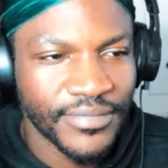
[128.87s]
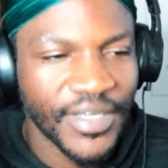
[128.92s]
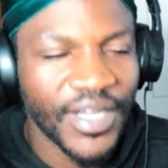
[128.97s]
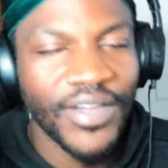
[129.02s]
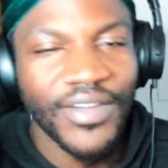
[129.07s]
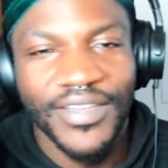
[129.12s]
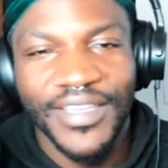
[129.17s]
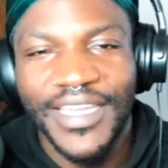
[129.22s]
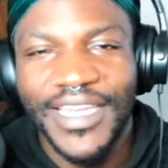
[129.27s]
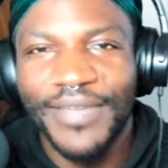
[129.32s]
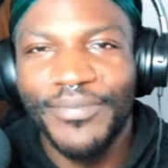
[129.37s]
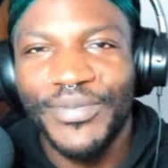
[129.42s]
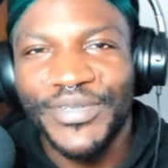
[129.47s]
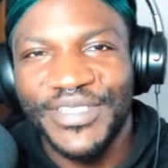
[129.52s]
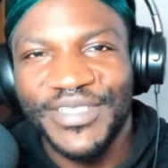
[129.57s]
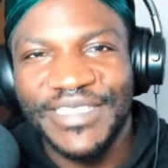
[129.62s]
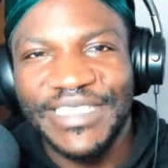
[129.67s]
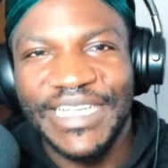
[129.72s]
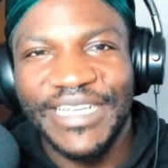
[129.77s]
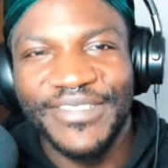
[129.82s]
Oh, he can push
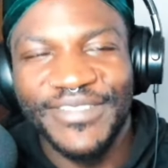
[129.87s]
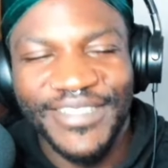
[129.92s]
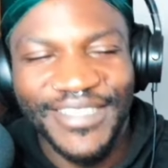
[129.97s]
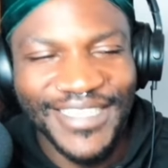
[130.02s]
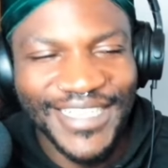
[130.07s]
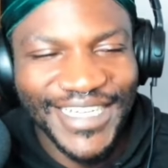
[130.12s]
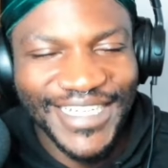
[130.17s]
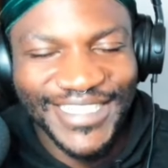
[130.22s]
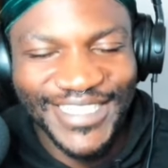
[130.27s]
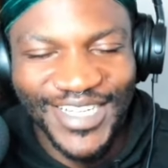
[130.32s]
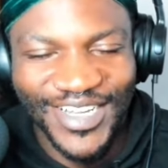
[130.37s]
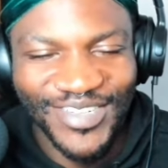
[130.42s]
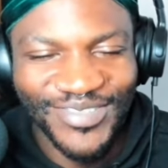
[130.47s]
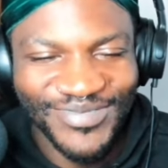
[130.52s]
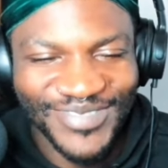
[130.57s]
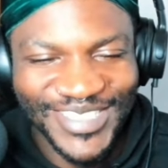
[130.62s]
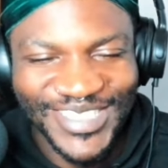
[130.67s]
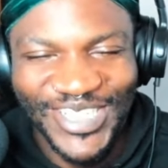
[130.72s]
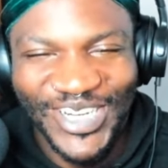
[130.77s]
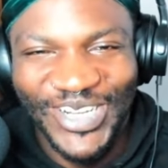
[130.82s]
himself. Okay, it's calm.
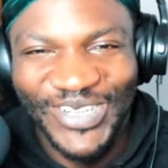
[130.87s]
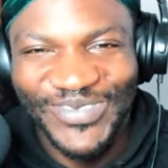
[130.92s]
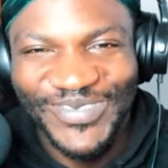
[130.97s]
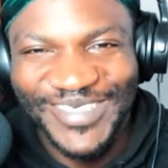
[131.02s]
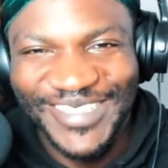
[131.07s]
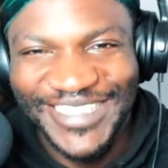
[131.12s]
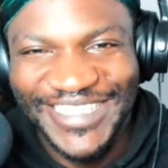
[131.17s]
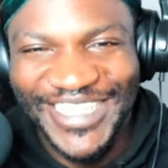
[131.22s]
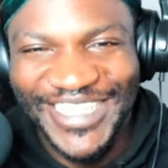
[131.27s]
He's calm,